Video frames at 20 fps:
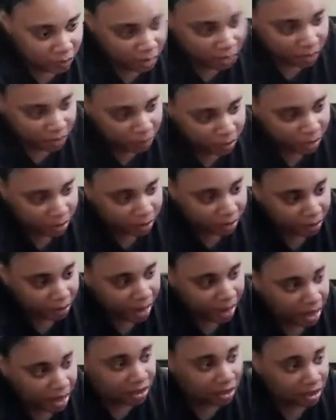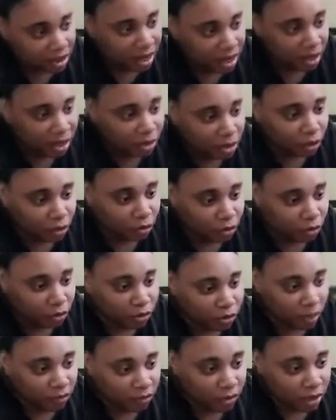we've been maintaining the
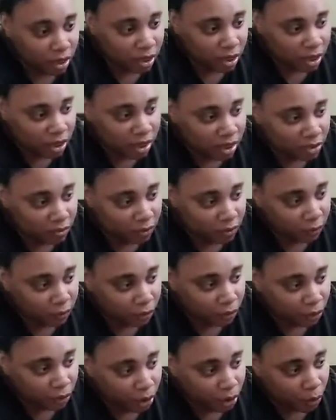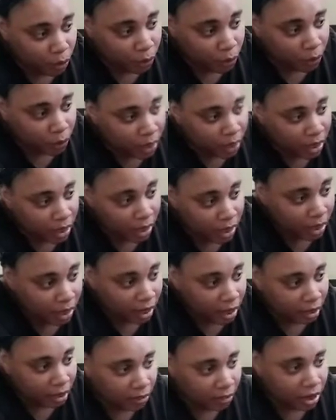growth of these for a week
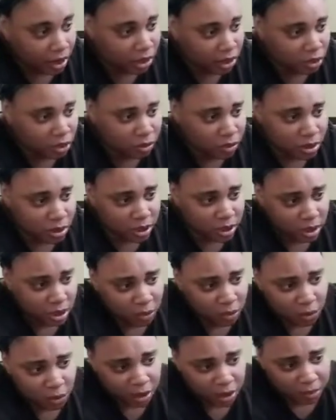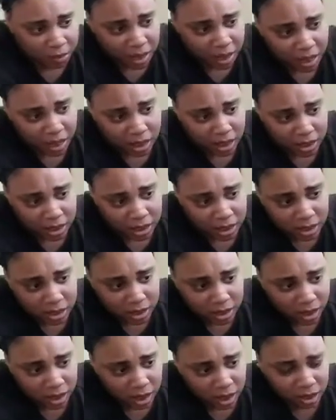now. And as you can see, one of mine,
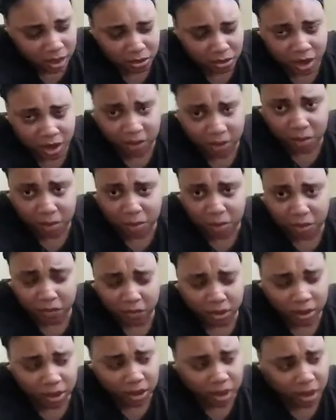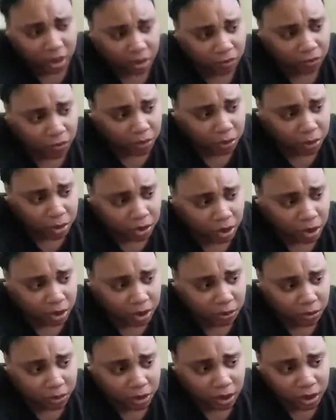it's like you have to be really careful with
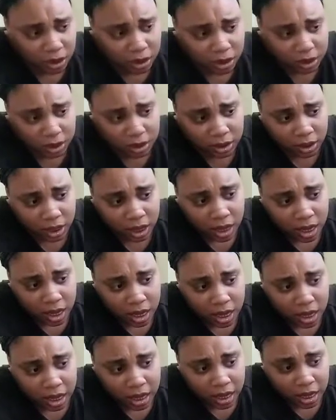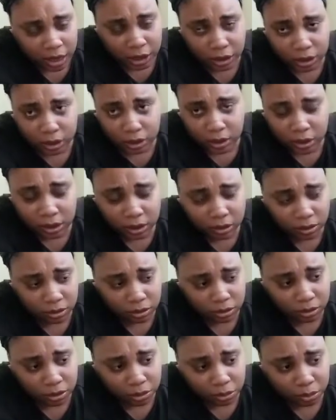these when these are
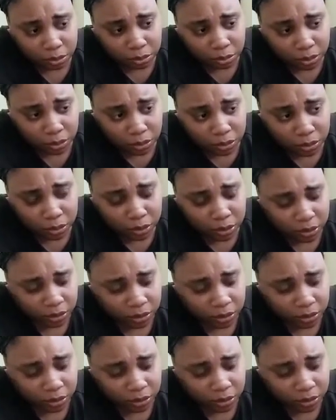actually, broke,